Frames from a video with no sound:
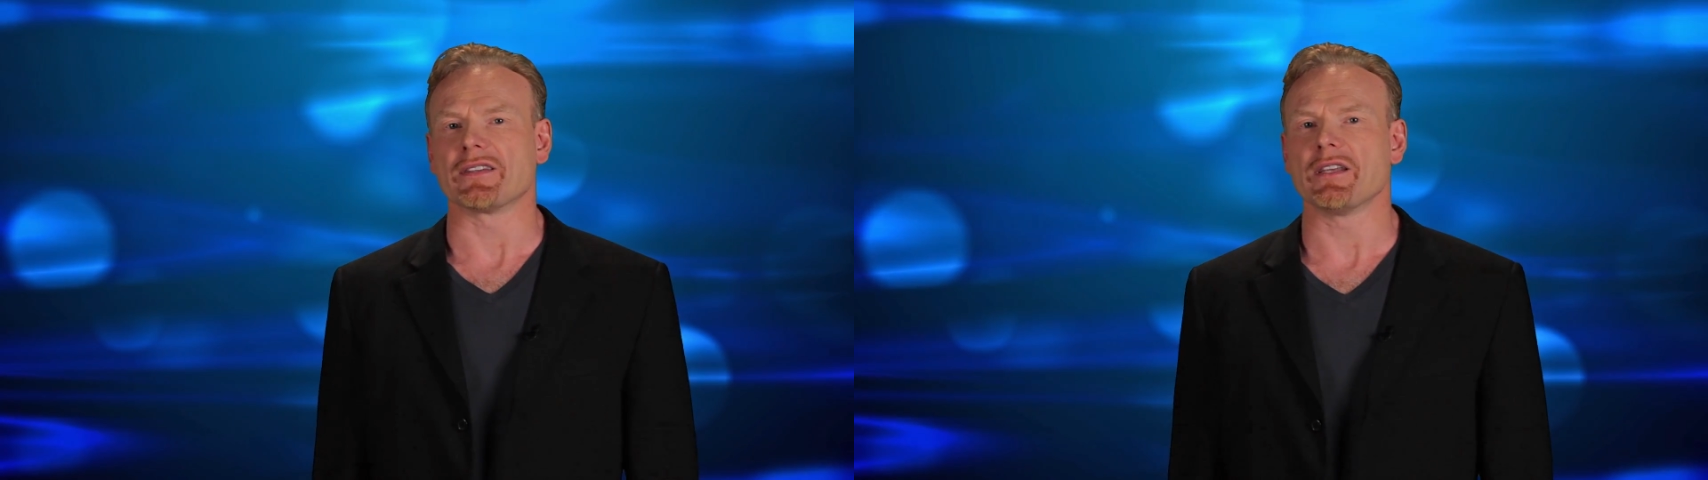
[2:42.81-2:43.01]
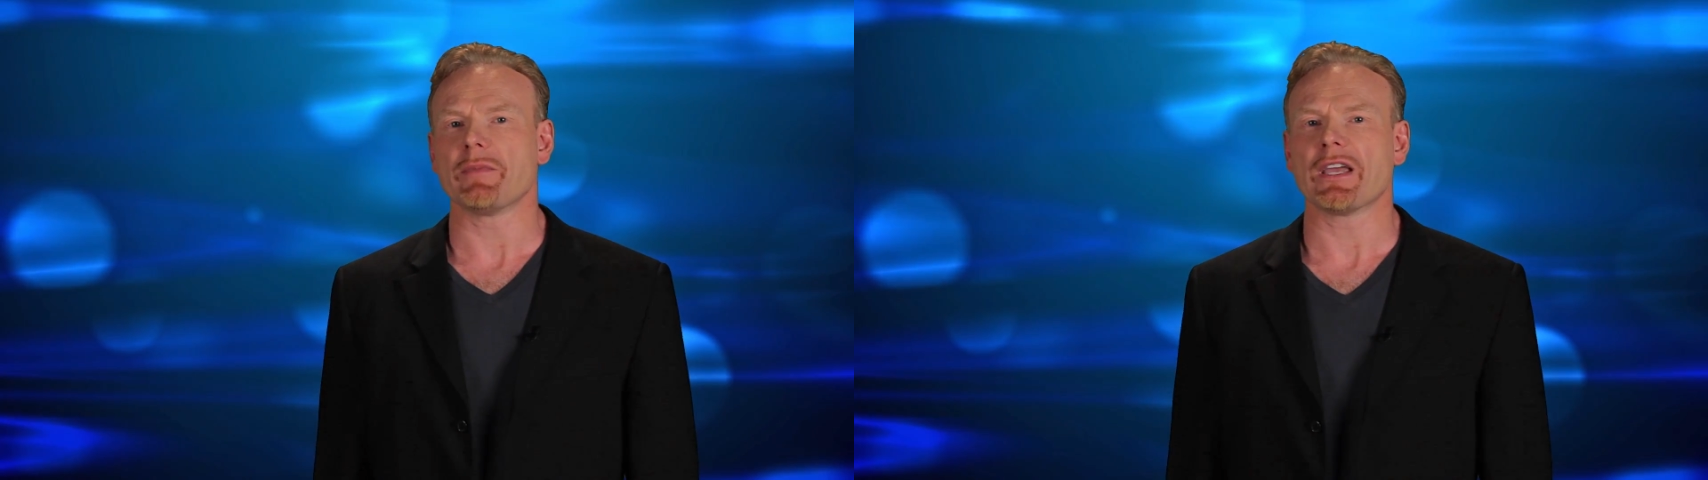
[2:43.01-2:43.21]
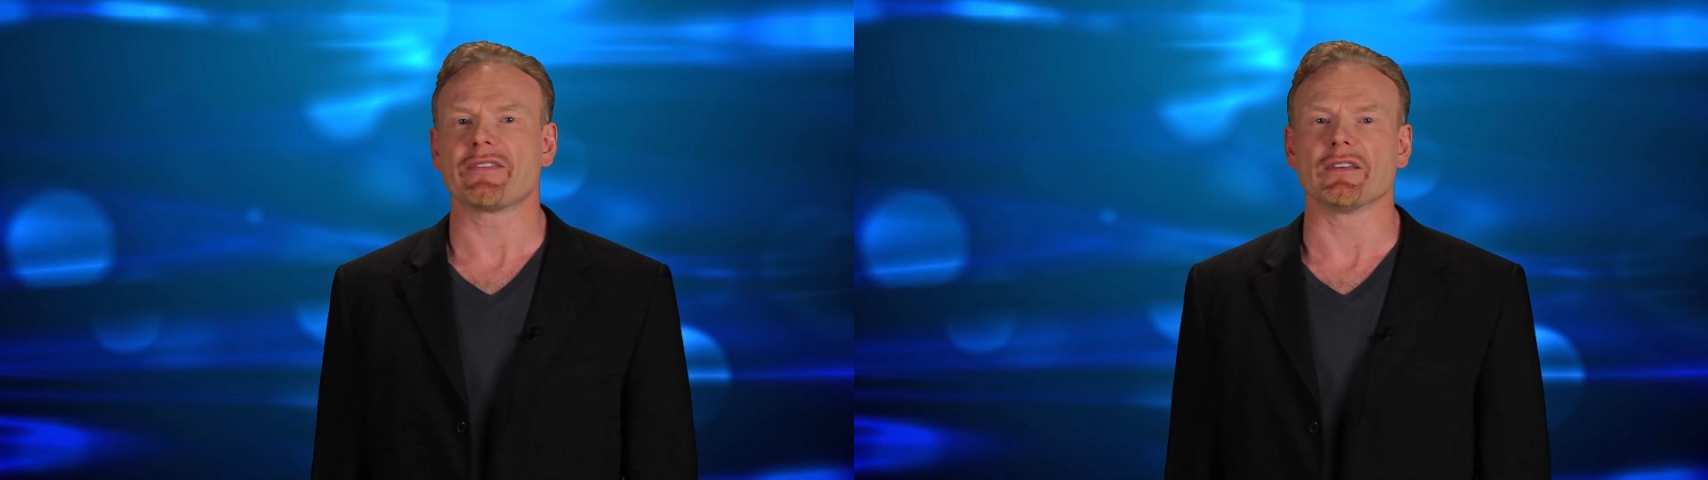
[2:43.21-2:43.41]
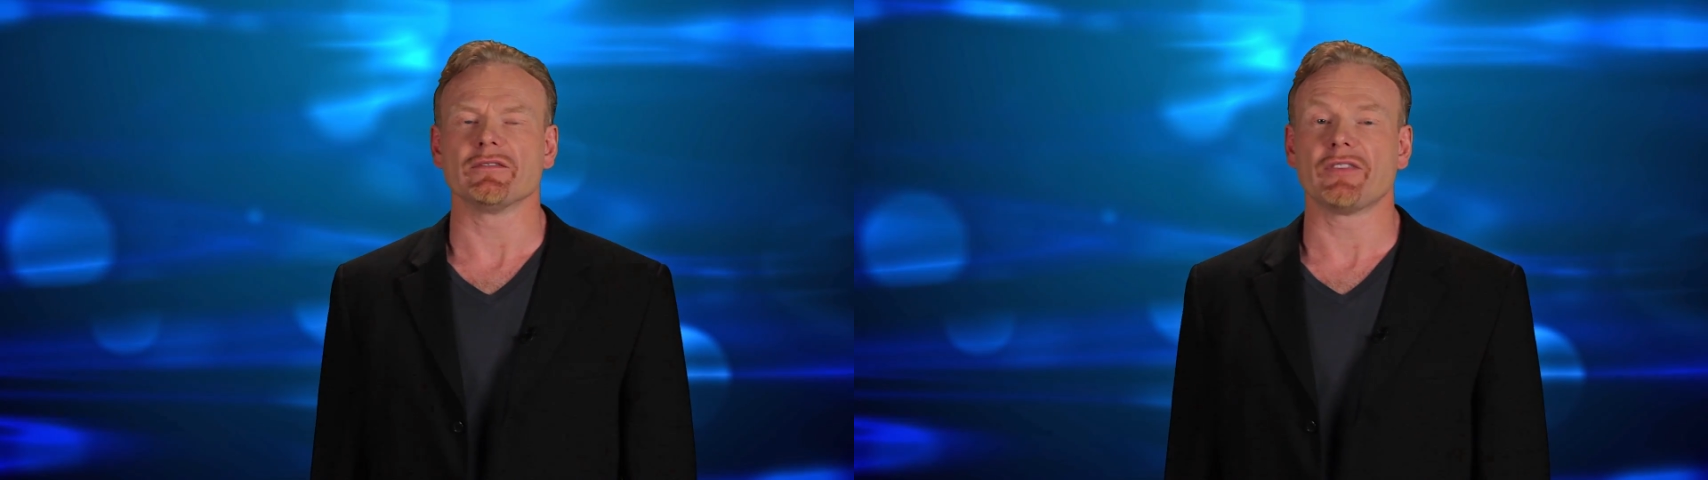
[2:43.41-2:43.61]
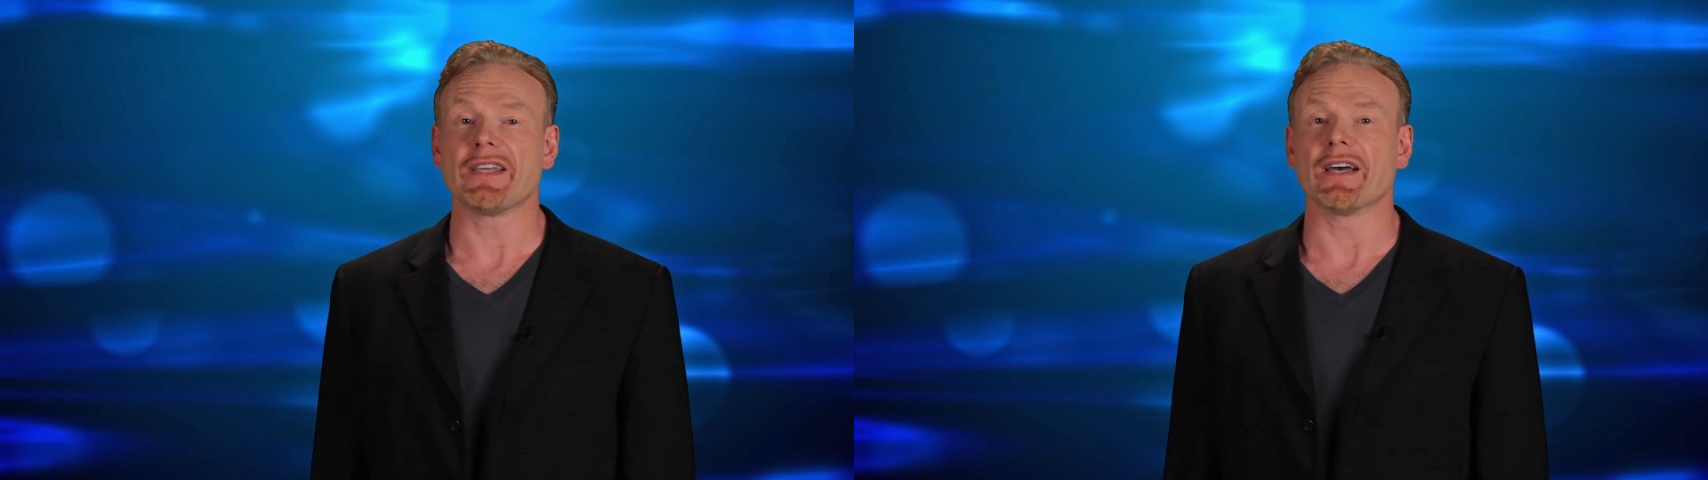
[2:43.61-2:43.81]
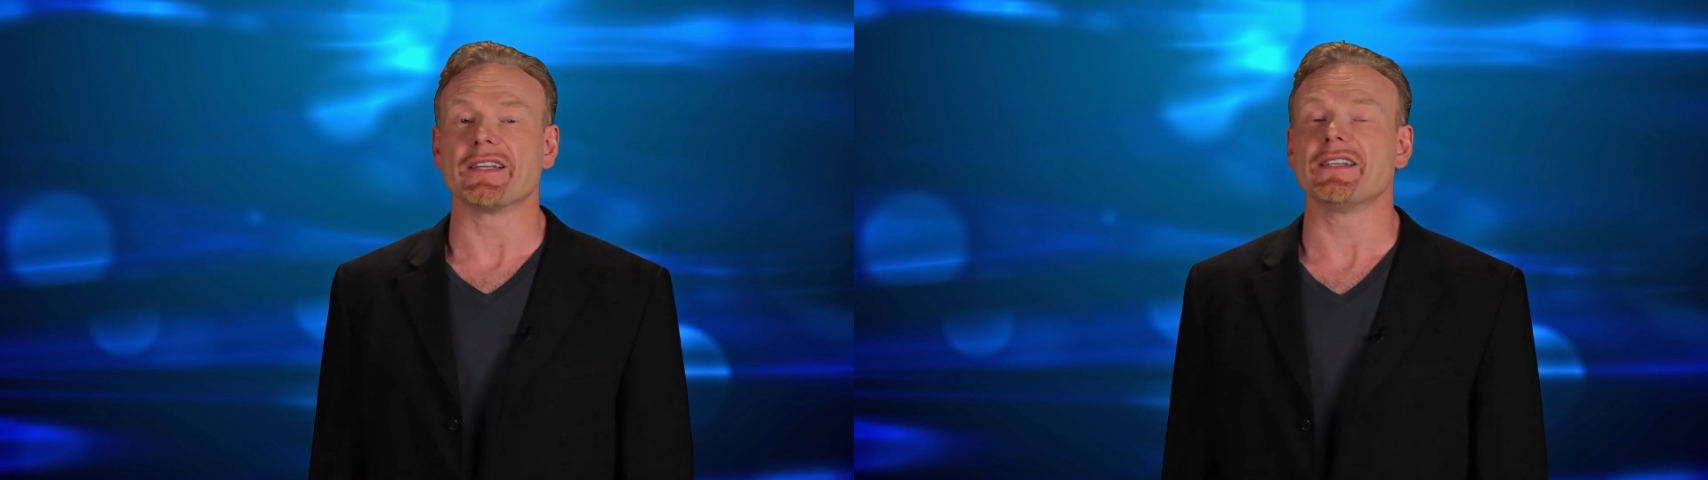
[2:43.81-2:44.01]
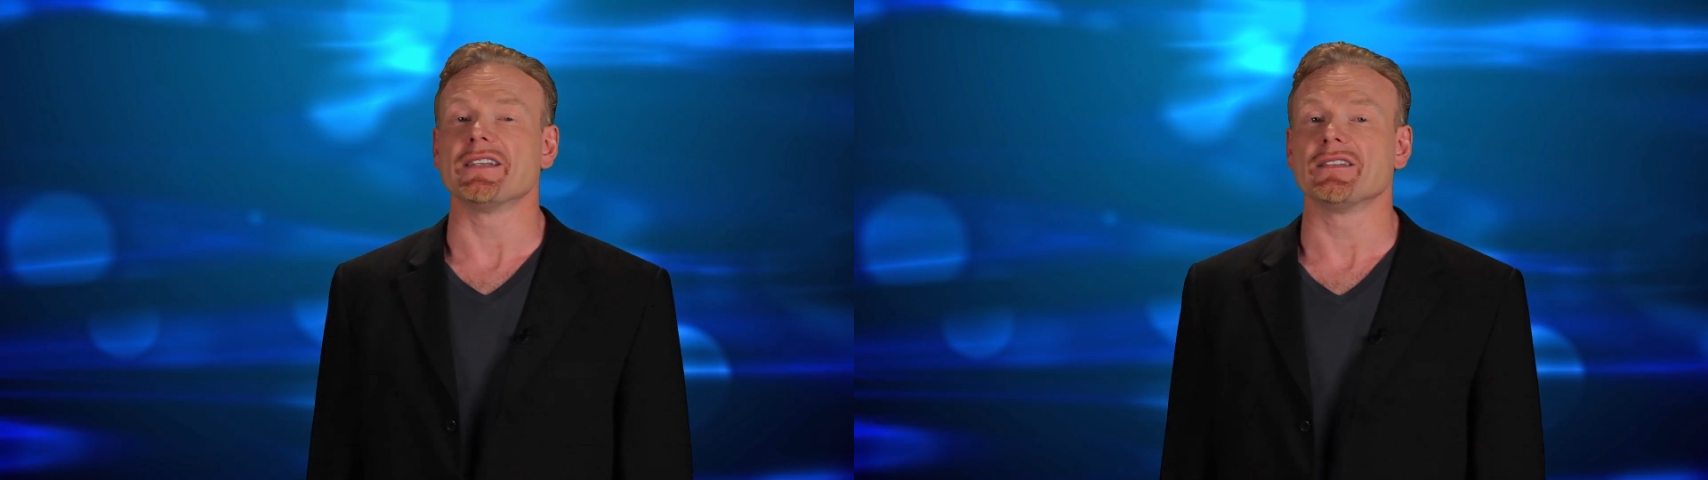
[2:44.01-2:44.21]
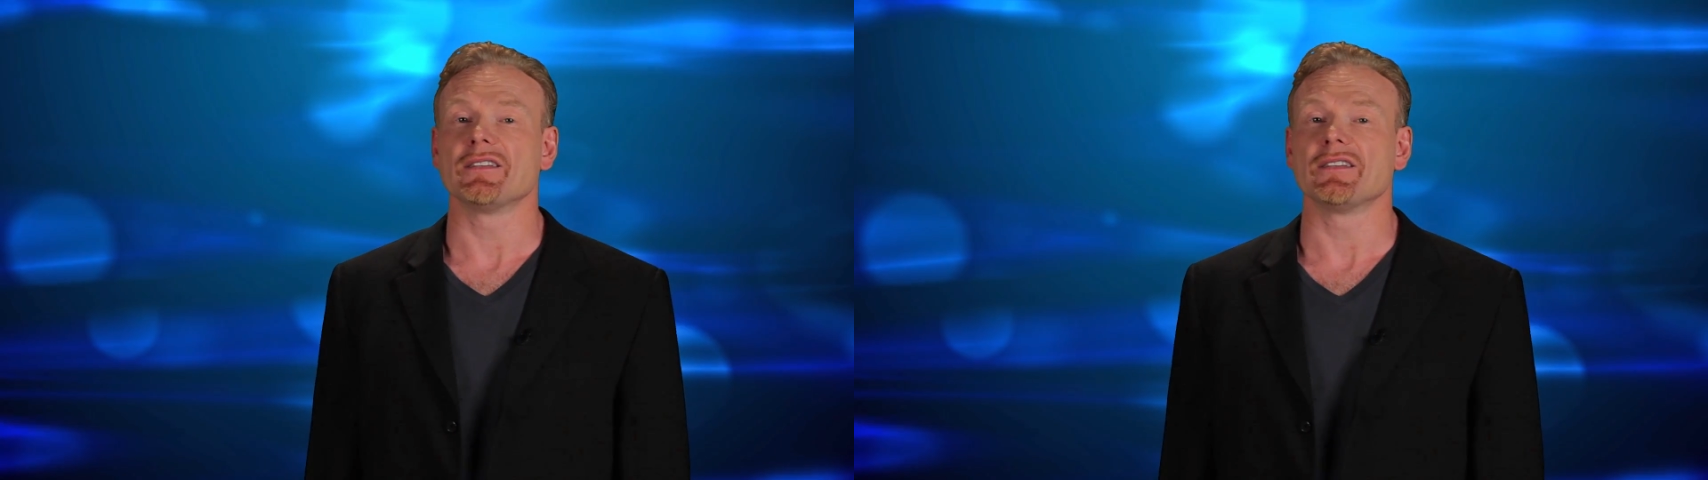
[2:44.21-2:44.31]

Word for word: They may have that vague idea